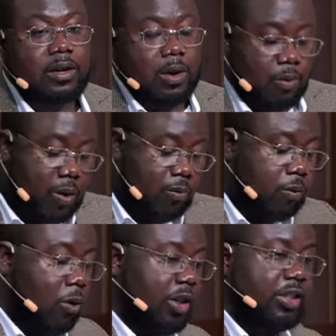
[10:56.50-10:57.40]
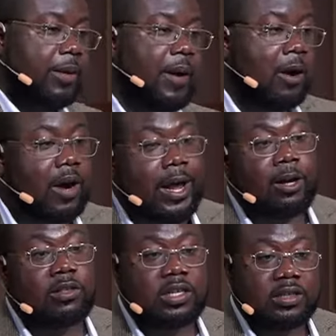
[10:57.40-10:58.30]
We worship our
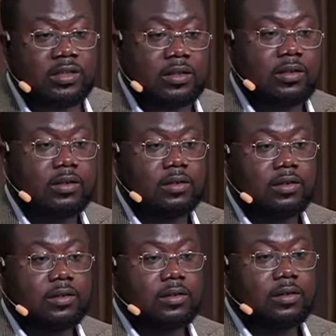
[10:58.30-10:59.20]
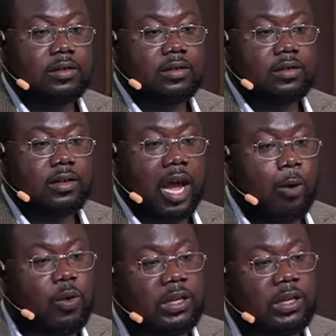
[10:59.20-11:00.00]
elders. And we